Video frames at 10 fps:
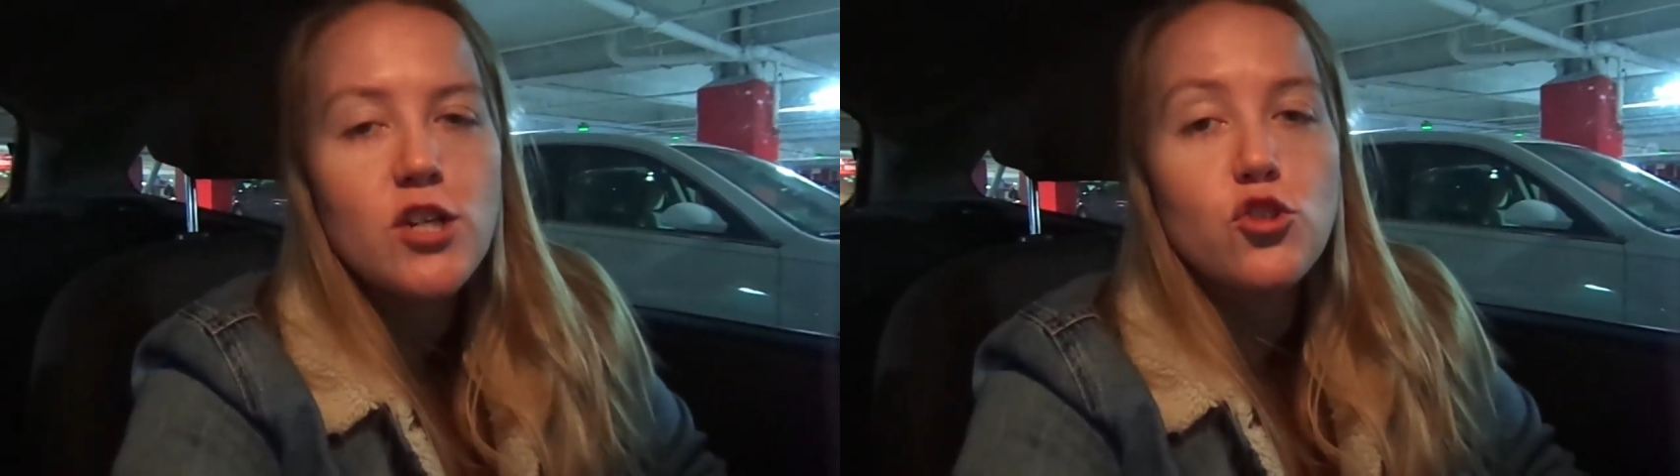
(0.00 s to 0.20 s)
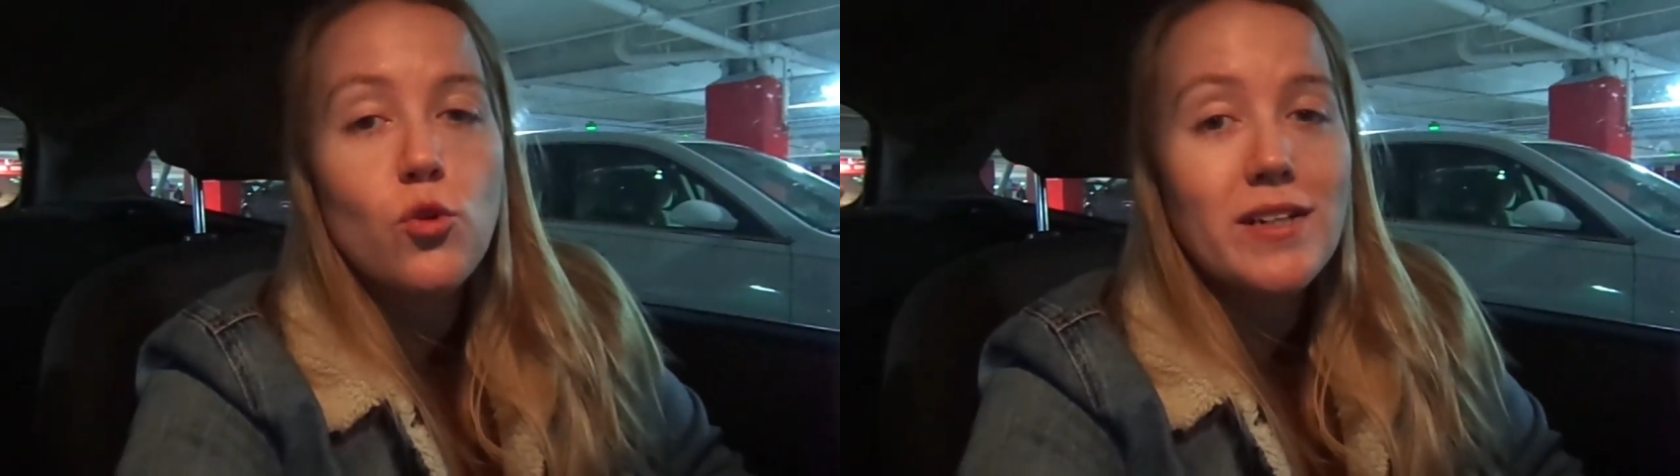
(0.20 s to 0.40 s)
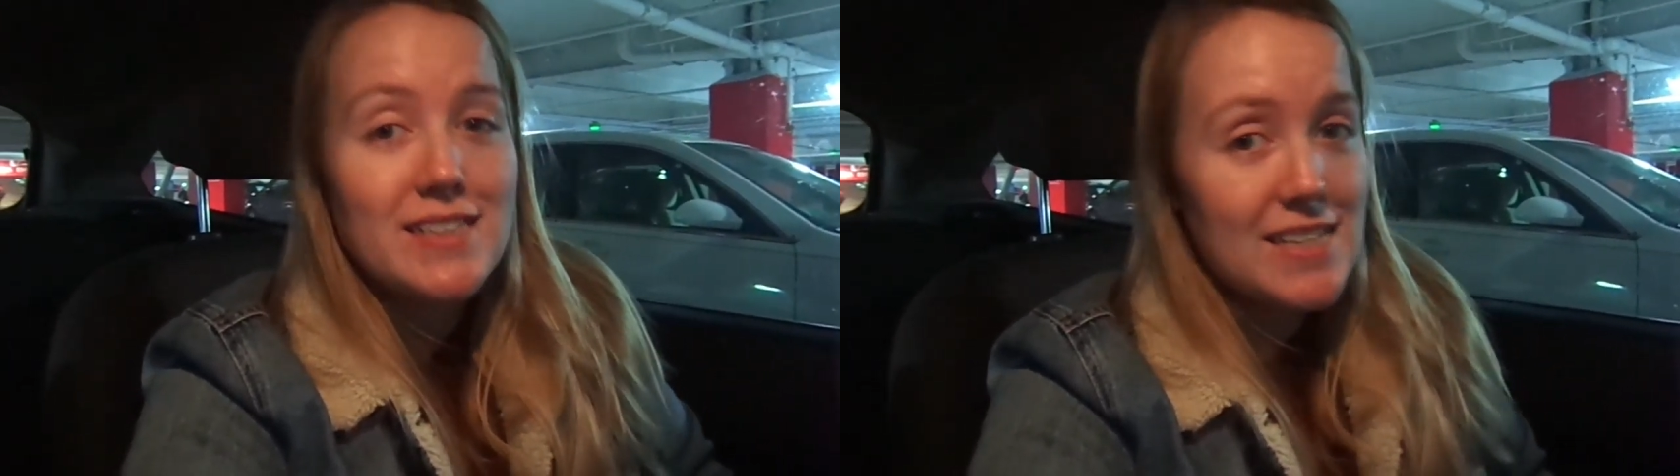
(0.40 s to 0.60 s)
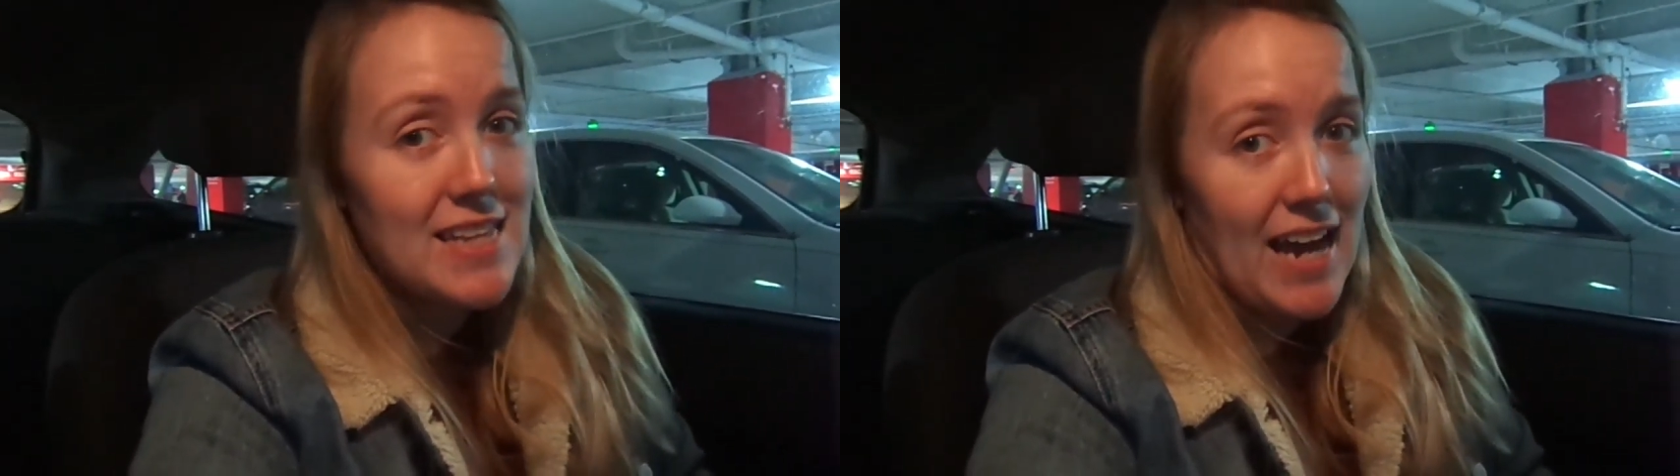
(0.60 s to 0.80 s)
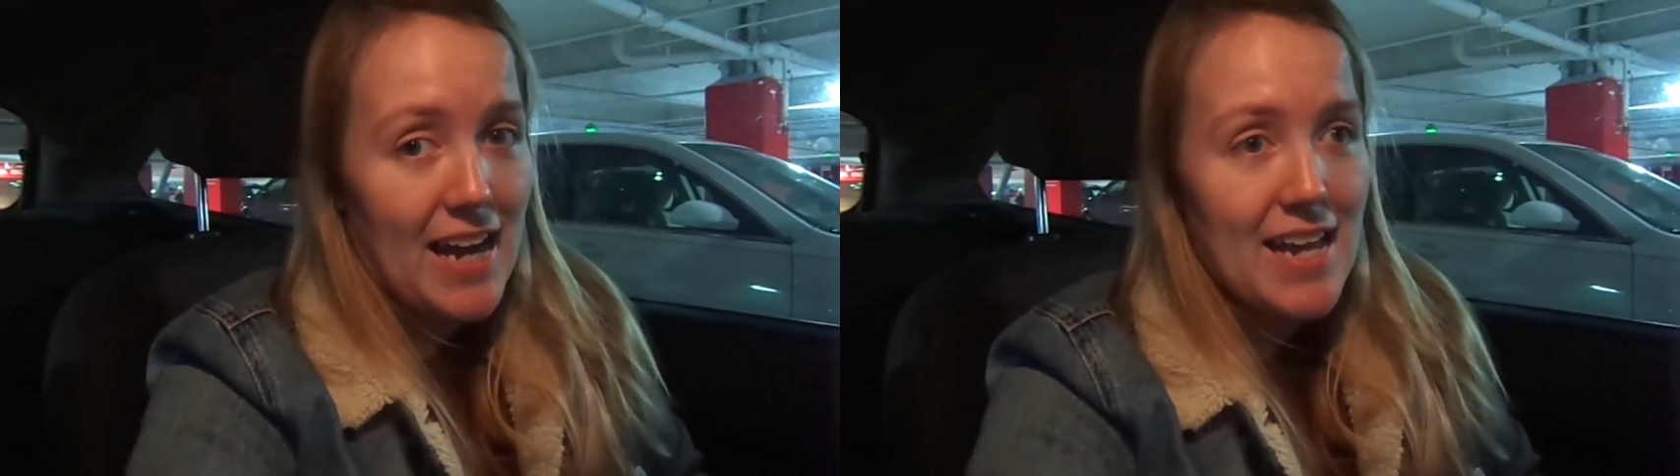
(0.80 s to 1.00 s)
So I did
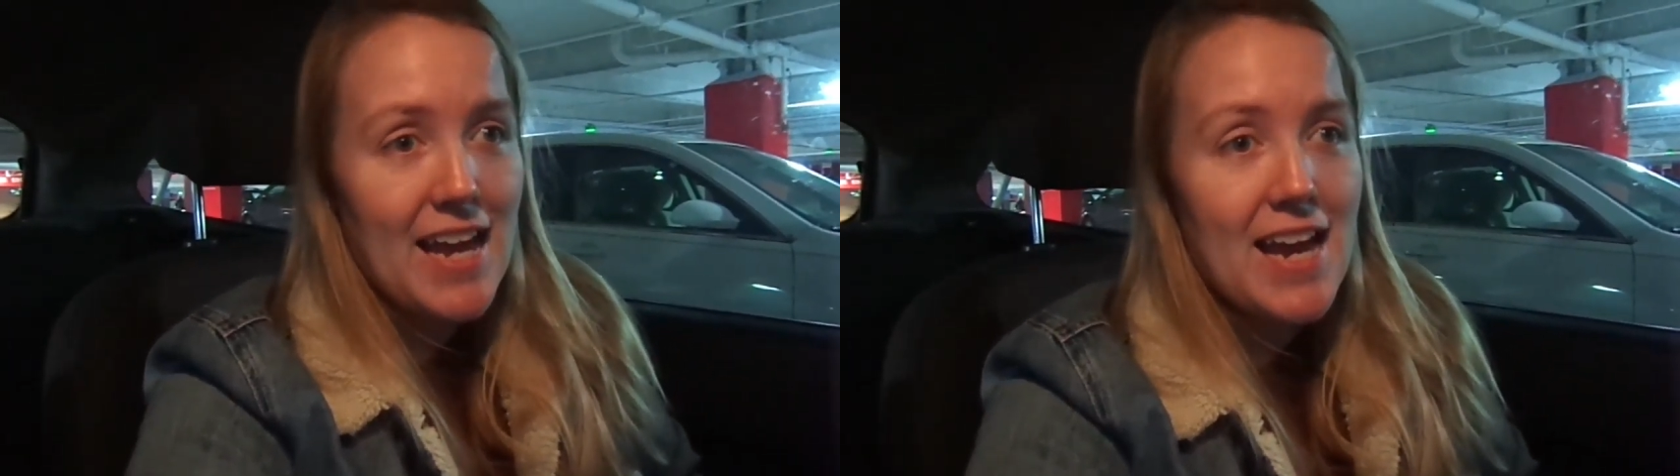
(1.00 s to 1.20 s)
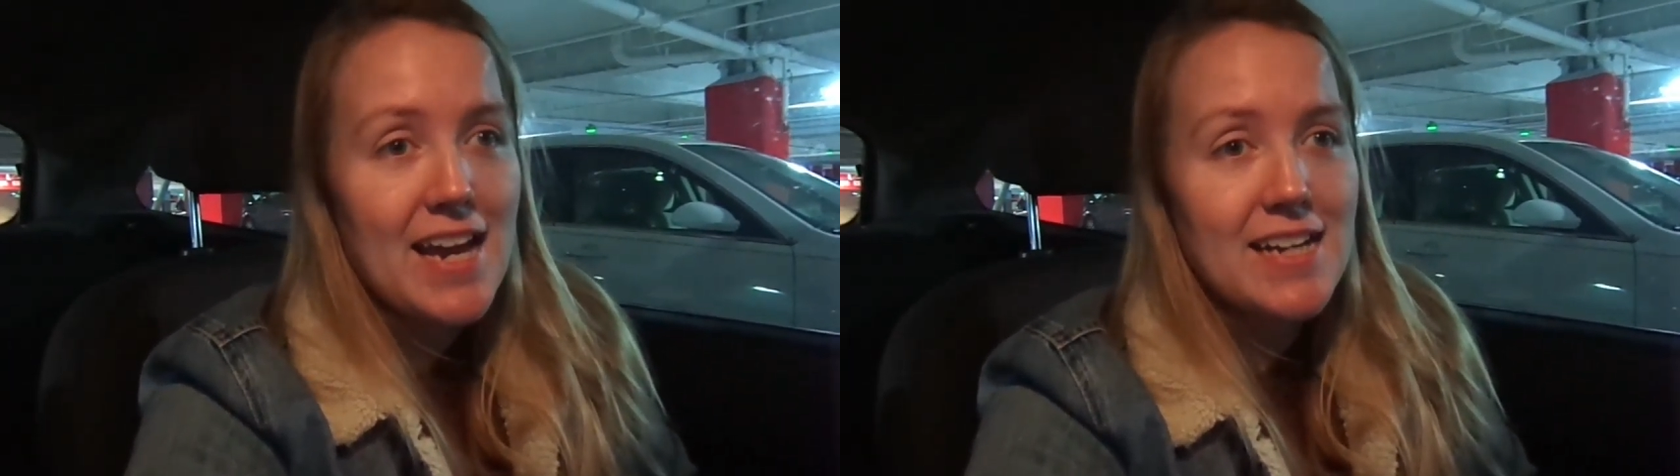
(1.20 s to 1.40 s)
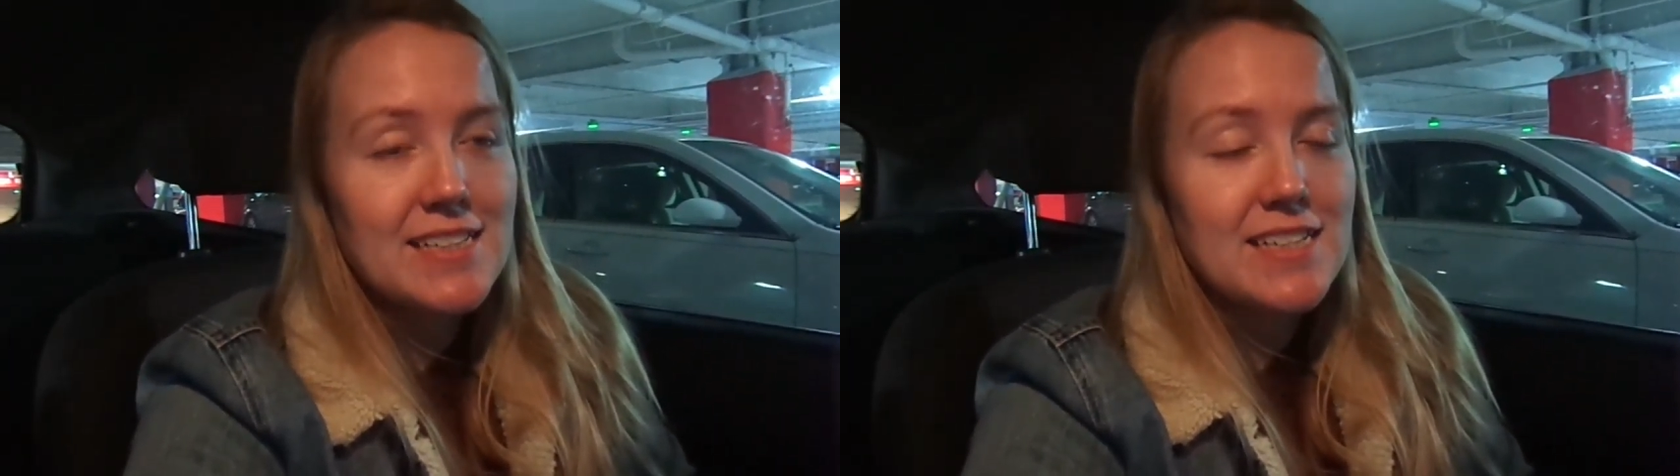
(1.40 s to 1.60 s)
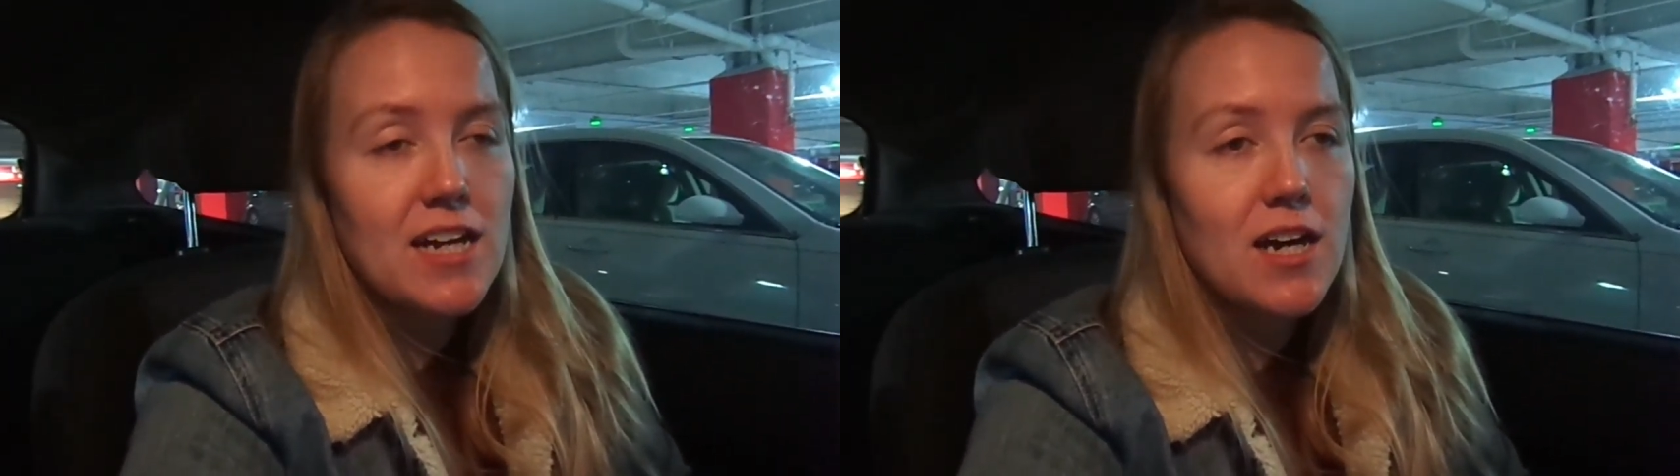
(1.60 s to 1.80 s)
that, and,